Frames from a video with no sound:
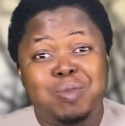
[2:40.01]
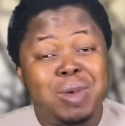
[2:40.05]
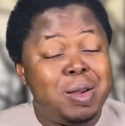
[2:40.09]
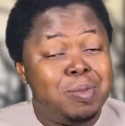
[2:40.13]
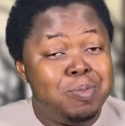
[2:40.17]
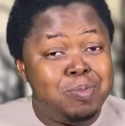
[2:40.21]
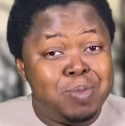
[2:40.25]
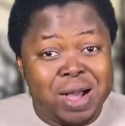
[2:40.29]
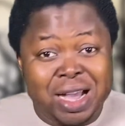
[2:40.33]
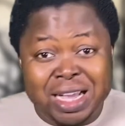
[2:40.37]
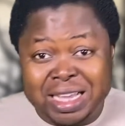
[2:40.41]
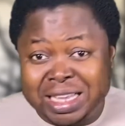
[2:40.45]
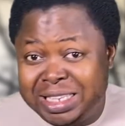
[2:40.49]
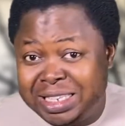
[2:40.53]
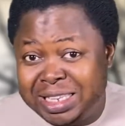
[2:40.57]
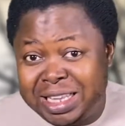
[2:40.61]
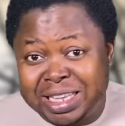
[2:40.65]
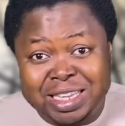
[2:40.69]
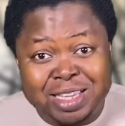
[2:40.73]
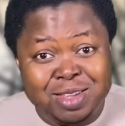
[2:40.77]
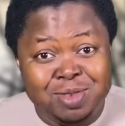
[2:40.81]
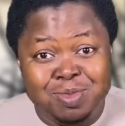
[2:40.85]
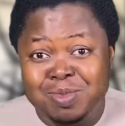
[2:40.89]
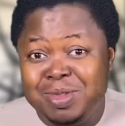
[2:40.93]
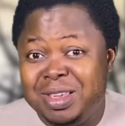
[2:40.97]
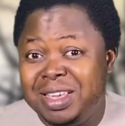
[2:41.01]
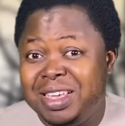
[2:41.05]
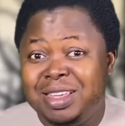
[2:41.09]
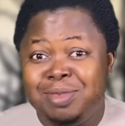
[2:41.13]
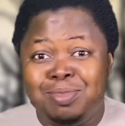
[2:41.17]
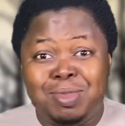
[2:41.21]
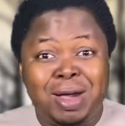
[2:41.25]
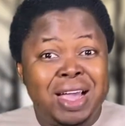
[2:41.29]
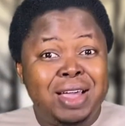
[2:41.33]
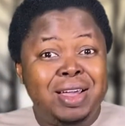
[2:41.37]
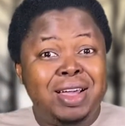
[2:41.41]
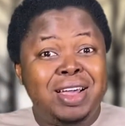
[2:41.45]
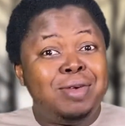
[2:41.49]
My back is aching
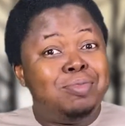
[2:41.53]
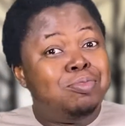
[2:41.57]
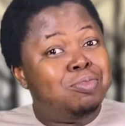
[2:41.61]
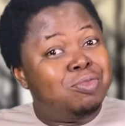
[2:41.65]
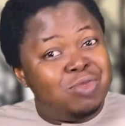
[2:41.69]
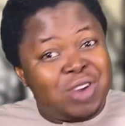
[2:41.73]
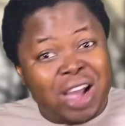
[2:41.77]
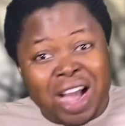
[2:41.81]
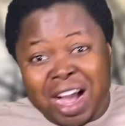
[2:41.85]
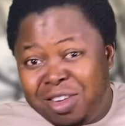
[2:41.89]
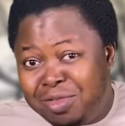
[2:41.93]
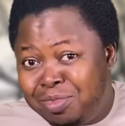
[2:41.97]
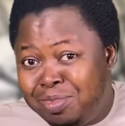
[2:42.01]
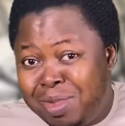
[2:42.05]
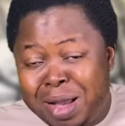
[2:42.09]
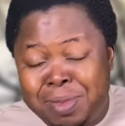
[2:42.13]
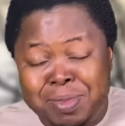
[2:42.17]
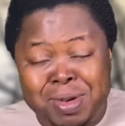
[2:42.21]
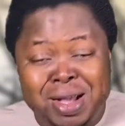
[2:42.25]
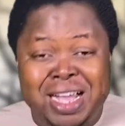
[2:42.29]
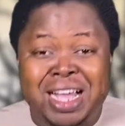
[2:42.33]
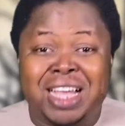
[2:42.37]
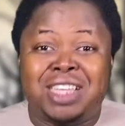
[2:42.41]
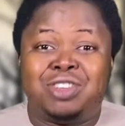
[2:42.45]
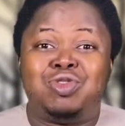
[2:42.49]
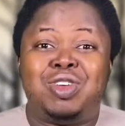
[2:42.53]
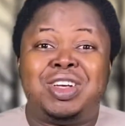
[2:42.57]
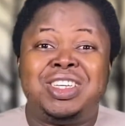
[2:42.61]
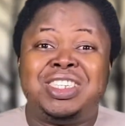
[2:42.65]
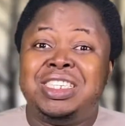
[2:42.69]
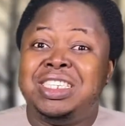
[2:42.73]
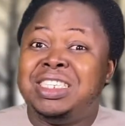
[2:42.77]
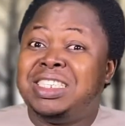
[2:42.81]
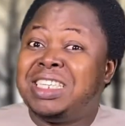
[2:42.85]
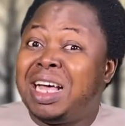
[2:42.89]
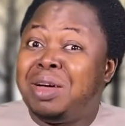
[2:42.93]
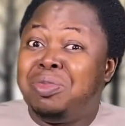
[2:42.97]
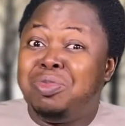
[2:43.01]
me. My back has
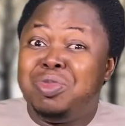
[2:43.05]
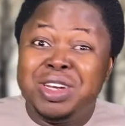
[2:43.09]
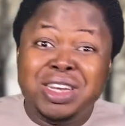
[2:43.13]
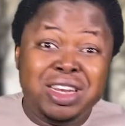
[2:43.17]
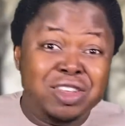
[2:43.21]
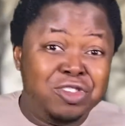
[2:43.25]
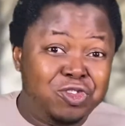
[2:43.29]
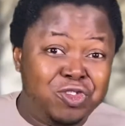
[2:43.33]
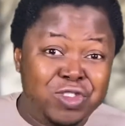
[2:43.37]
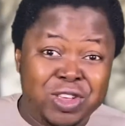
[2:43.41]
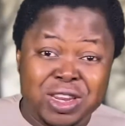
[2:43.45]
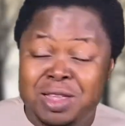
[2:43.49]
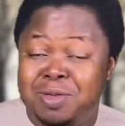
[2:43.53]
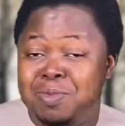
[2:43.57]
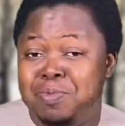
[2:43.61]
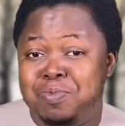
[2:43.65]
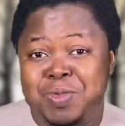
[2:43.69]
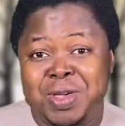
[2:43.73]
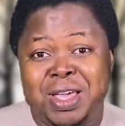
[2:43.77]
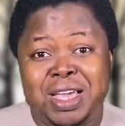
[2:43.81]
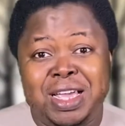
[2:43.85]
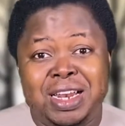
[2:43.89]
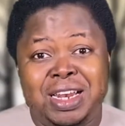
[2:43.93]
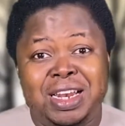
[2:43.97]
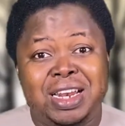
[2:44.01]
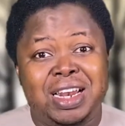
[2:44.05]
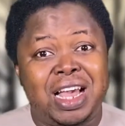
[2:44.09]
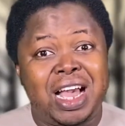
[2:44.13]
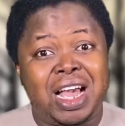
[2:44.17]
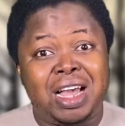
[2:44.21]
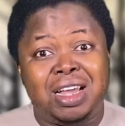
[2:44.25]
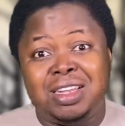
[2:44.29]
rashes. I'm really feeling pain.